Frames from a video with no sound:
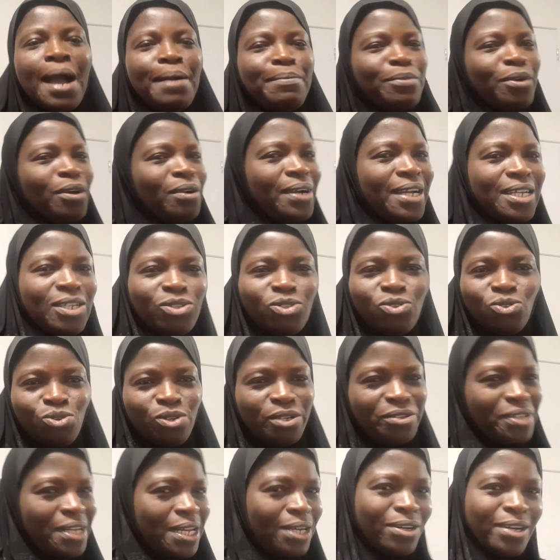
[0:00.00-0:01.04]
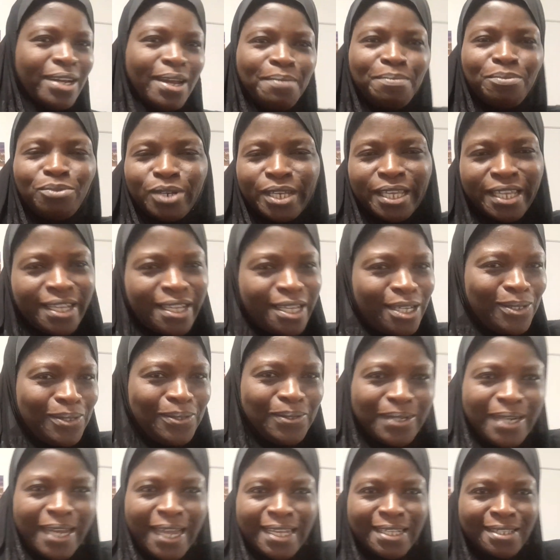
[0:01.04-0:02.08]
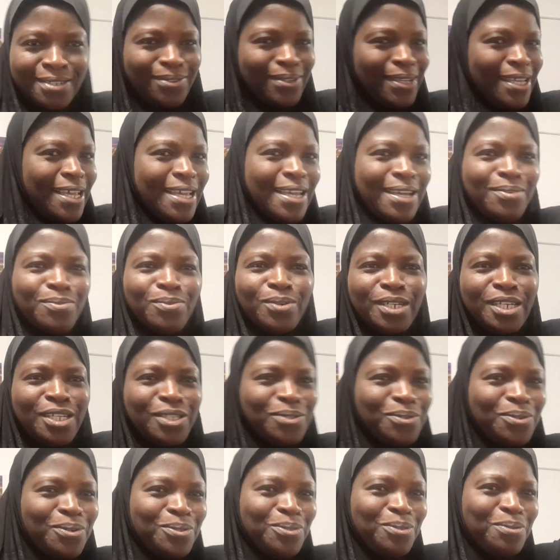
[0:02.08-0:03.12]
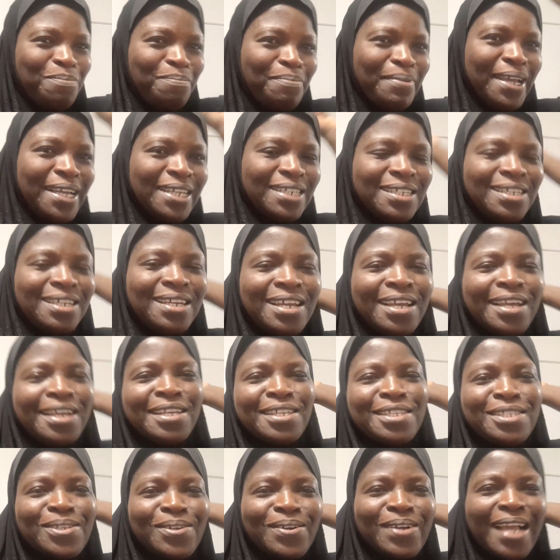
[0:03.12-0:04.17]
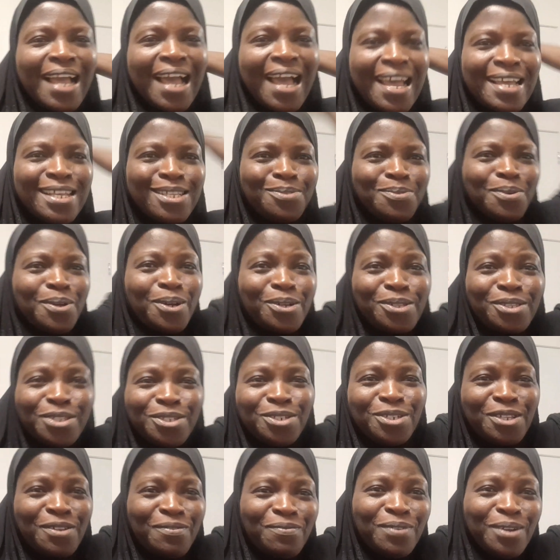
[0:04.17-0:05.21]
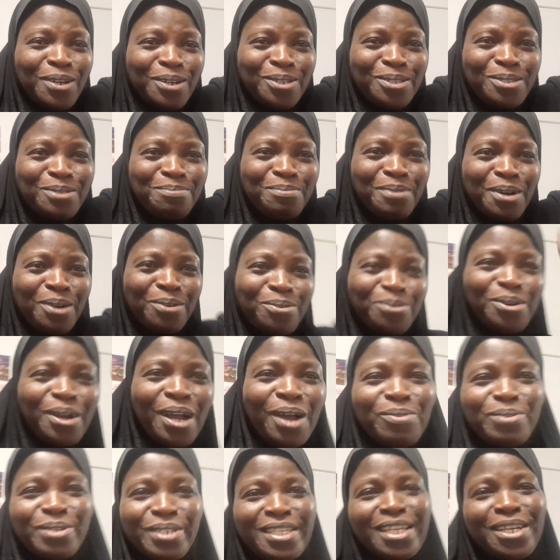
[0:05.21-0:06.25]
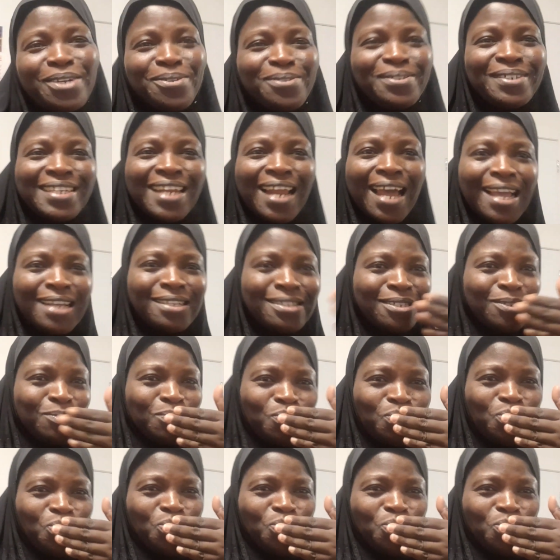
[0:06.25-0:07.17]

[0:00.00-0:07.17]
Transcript: not ready to read another book again tonight, okay? We need to go to bed. So, guys, we'll continue the vlog tomorrow. I will say good night.